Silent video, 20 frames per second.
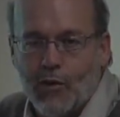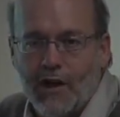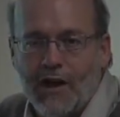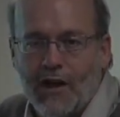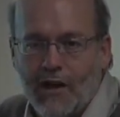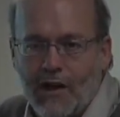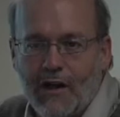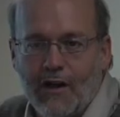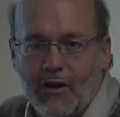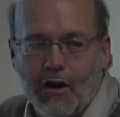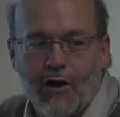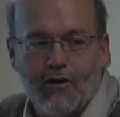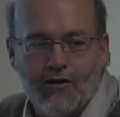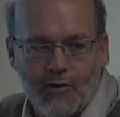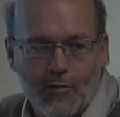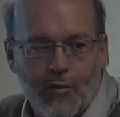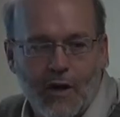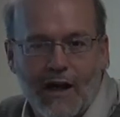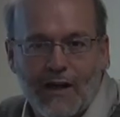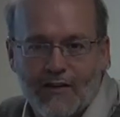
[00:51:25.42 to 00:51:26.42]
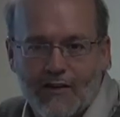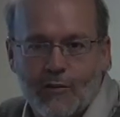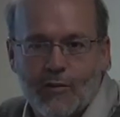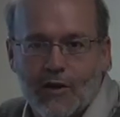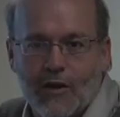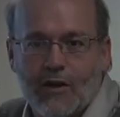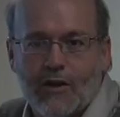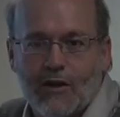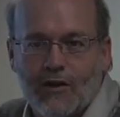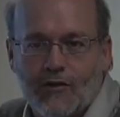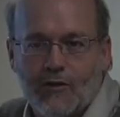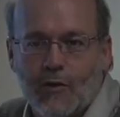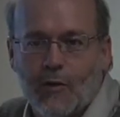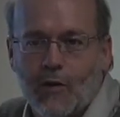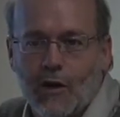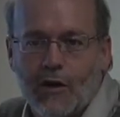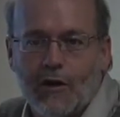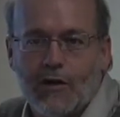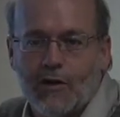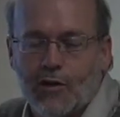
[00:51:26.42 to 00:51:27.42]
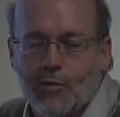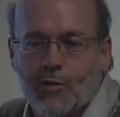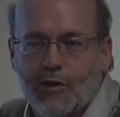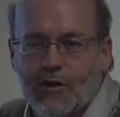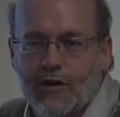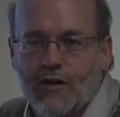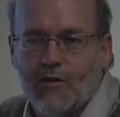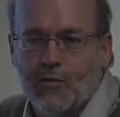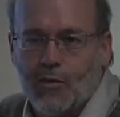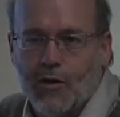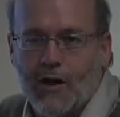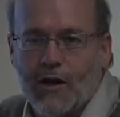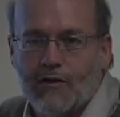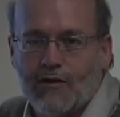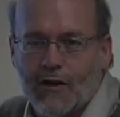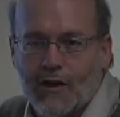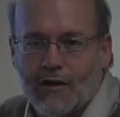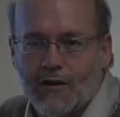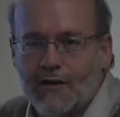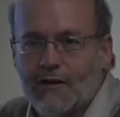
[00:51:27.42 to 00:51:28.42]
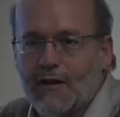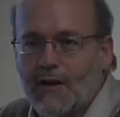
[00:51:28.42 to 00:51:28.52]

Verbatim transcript: here are some possibilities for where you could put these projects,